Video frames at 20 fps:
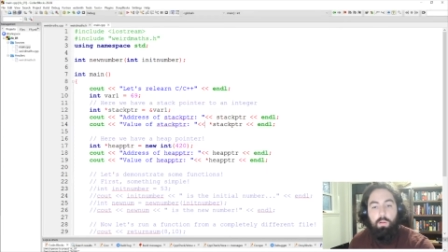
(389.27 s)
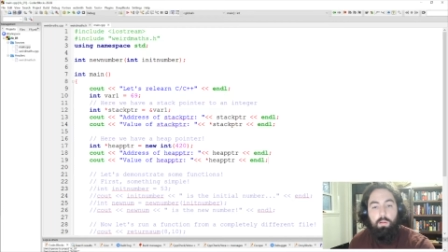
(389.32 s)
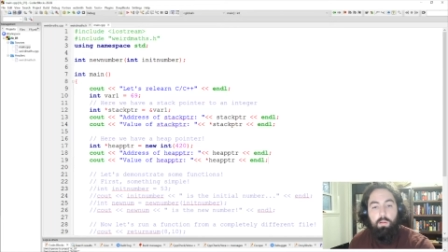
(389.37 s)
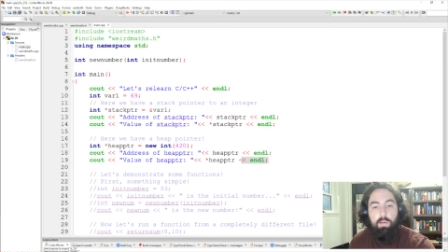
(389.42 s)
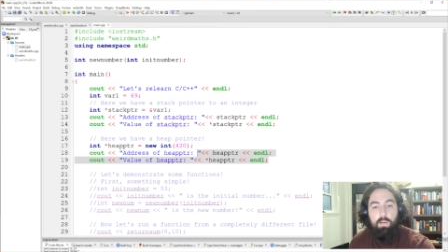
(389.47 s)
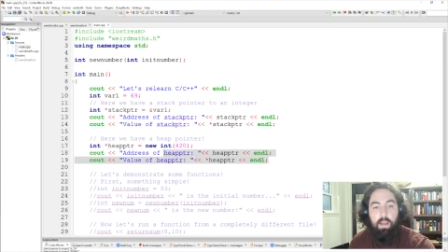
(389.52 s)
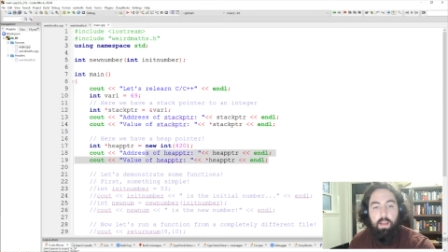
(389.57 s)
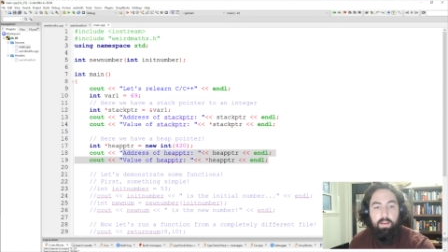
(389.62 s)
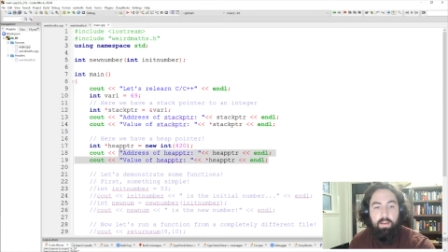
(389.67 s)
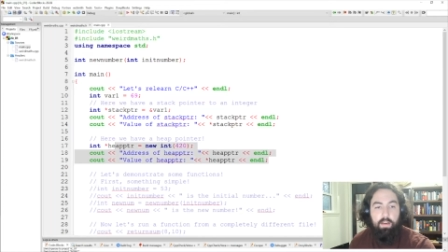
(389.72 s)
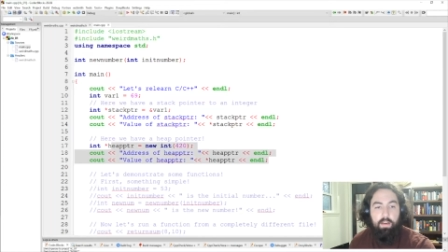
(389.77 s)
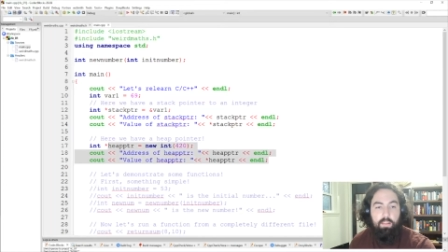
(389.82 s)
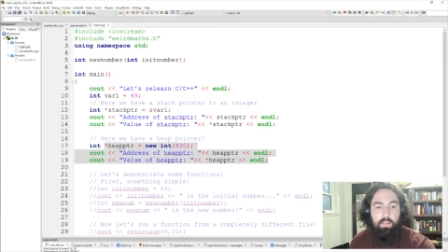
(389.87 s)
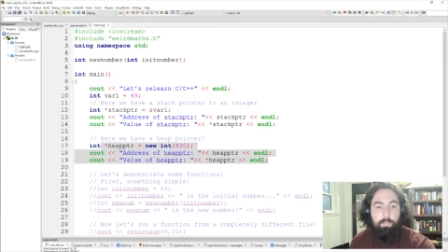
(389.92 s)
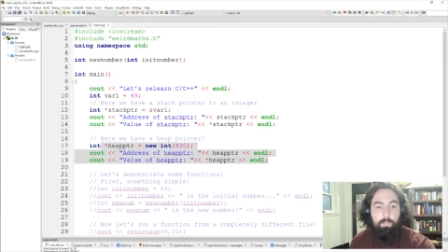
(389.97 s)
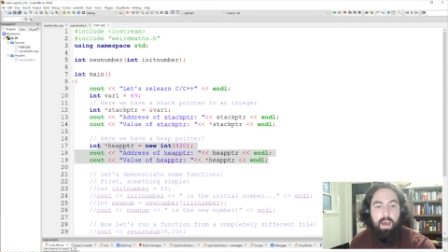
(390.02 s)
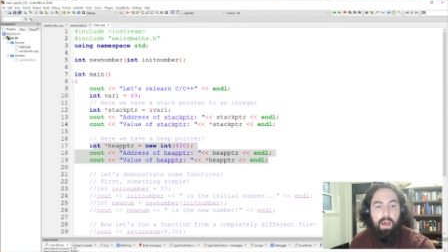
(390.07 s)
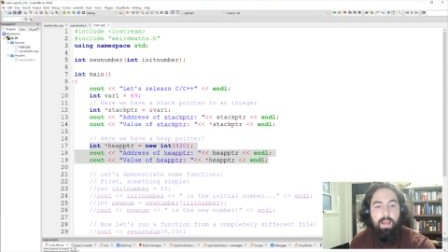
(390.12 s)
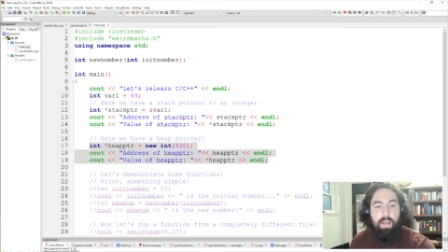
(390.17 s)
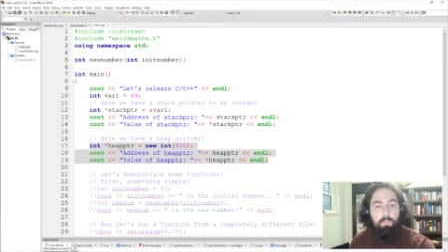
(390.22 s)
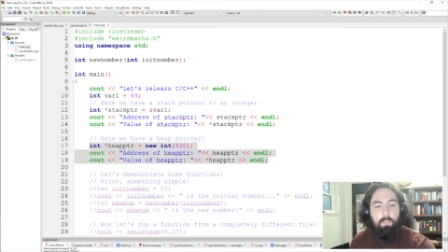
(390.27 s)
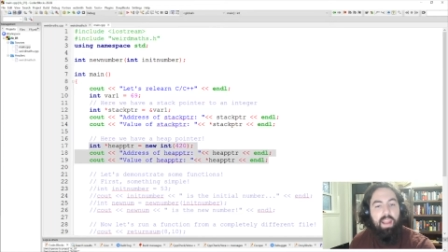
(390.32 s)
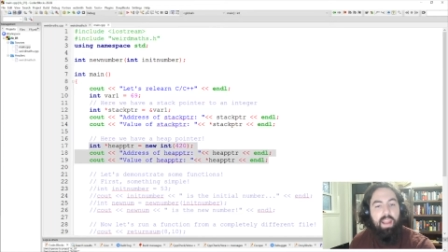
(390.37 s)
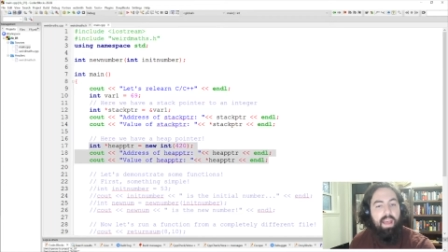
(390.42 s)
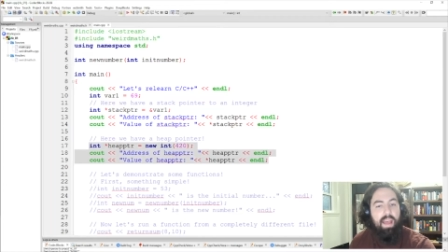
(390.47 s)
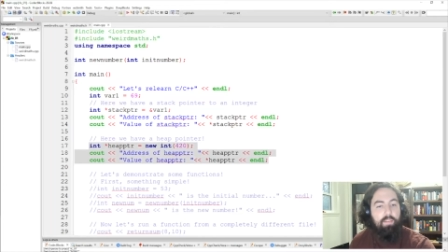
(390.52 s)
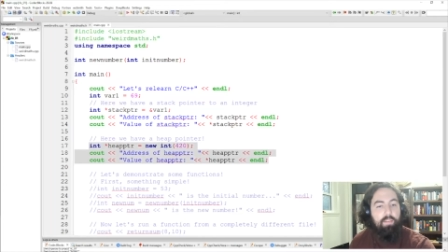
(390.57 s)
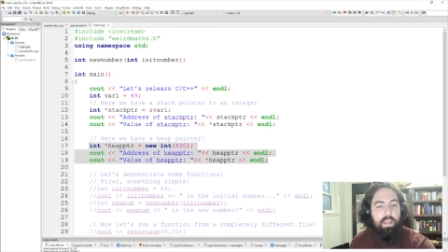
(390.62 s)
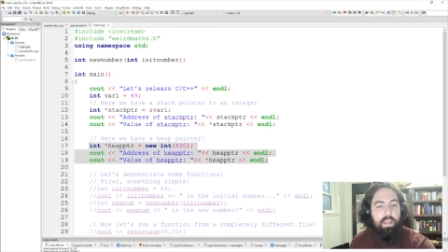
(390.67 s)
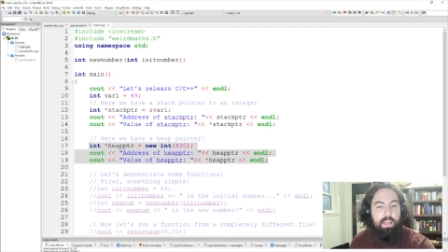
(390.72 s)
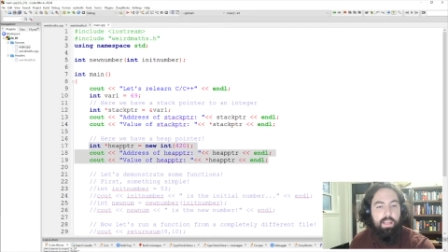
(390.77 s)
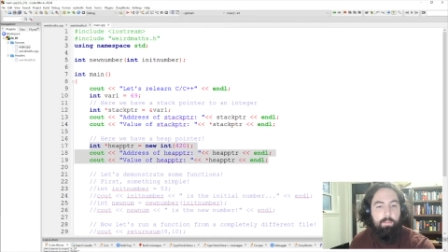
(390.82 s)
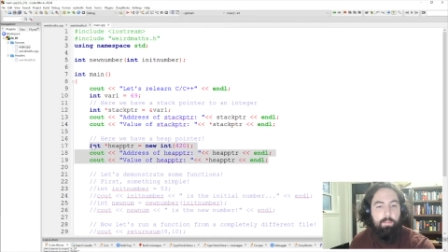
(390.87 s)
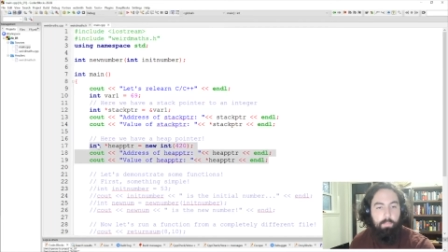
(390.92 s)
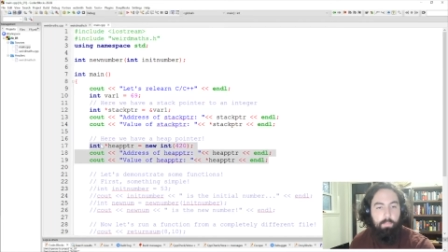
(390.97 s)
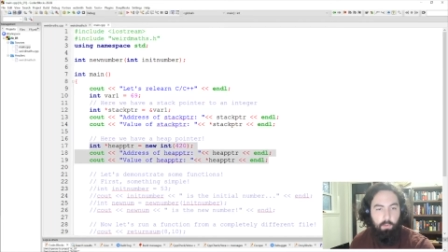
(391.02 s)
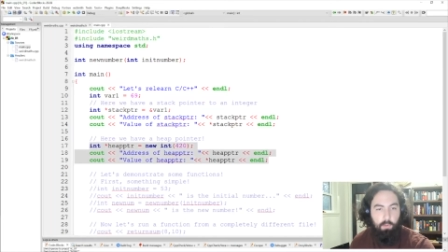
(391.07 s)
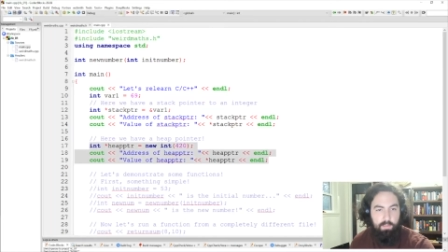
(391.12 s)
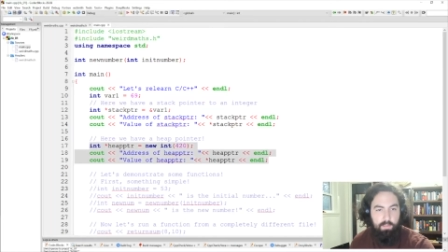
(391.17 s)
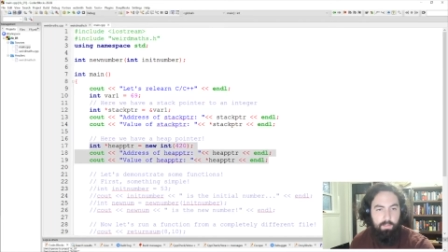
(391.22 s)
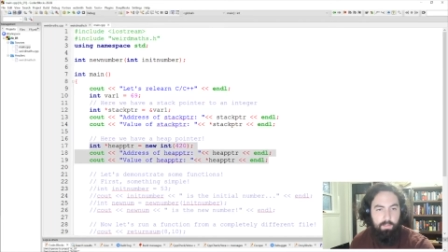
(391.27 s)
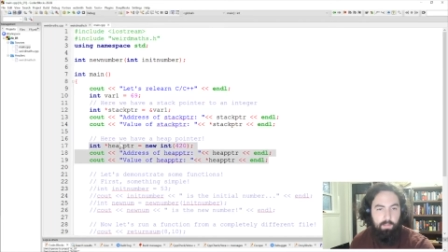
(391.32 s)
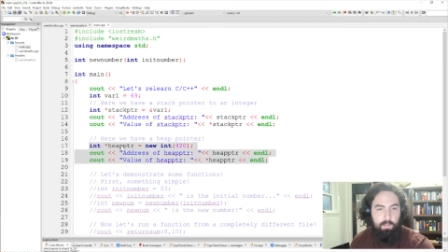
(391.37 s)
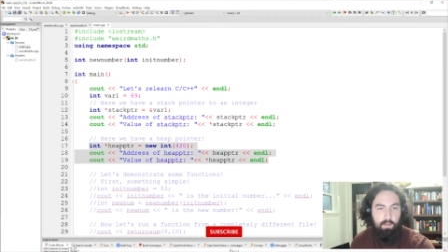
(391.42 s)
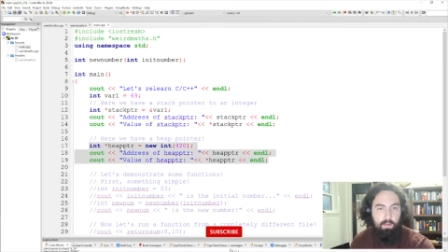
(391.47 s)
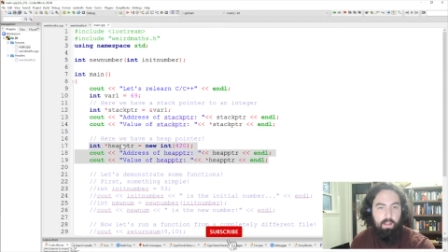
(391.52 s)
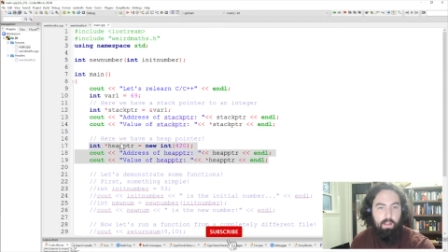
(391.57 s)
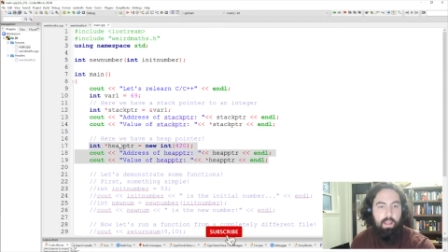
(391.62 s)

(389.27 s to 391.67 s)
down here at the bottom, we have a heap pointer.